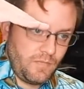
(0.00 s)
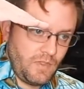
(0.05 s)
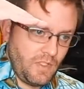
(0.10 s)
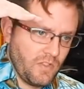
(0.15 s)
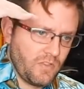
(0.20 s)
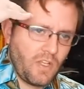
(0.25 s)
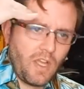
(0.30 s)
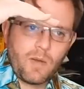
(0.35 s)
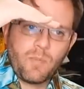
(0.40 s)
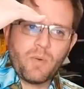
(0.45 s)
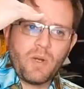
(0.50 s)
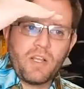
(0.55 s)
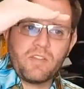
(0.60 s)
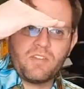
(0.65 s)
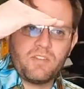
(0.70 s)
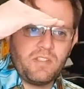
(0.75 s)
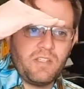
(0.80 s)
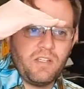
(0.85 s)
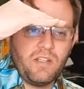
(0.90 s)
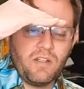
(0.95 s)
Stock
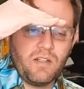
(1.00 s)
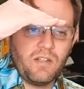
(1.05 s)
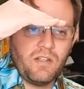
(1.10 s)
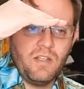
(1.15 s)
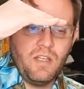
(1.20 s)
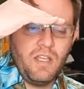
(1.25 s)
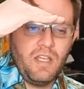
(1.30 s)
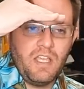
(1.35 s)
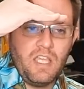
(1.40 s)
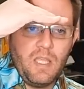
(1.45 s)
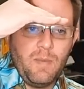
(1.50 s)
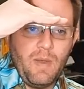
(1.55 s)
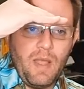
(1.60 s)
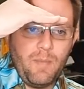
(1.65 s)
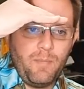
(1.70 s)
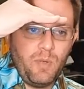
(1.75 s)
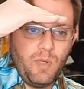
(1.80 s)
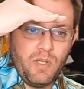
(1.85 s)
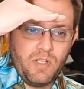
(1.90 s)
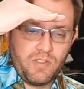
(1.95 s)
prices here. You
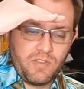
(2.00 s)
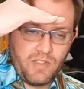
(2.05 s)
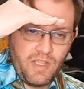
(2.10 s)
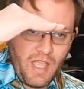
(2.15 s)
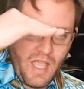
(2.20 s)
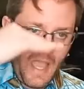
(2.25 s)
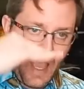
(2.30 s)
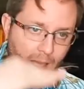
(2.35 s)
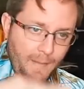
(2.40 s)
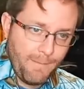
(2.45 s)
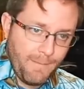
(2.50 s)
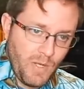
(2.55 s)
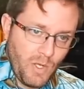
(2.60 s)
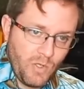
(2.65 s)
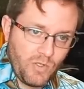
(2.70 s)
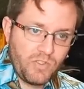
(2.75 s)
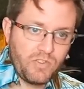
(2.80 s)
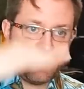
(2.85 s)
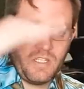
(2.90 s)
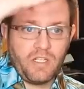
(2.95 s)
buy puts. At
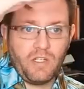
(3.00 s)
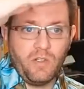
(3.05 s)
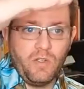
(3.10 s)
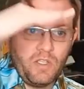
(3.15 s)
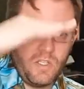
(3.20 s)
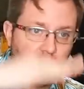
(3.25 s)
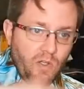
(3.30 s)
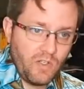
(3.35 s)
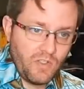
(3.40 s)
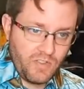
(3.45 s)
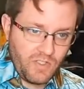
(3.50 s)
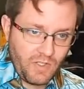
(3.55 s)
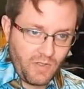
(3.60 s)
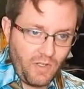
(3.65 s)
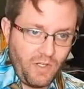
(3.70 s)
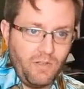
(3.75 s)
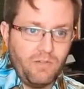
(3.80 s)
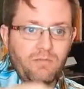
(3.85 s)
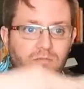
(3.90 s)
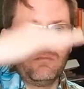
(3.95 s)
most, it can only go to
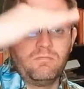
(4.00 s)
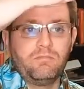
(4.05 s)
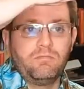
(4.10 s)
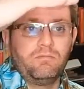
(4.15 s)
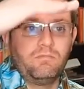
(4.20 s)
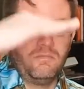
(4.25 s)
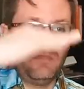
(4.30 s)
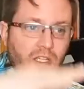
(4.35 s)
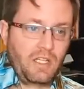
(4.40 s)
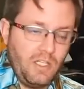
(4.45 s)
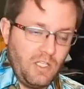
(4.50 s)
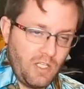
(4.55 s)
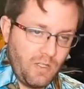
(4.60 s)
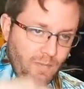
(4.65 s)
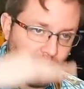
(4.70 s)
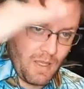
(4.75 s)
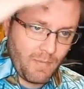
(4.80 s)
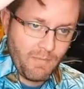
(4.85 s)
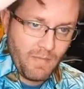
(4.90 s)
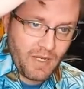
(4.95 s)
zero, and you
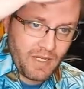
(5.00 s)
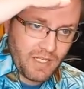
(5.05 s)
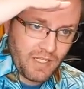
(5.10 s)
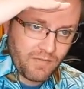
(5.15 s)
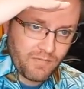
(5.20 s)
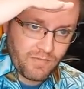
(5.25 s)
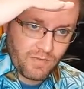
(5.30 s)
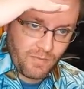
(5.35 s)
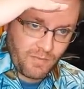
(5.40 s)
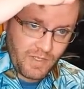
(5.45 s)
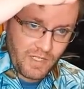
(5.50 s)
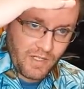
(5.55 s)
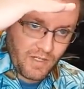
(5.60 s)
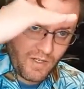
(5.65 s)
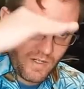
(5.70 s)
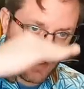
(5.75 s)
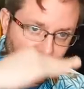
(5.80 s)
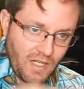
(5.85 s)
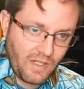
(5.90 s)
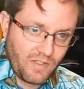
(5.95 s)
can make money from
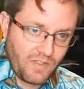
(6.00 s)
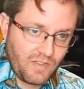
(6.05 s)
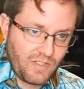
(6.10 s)
here down to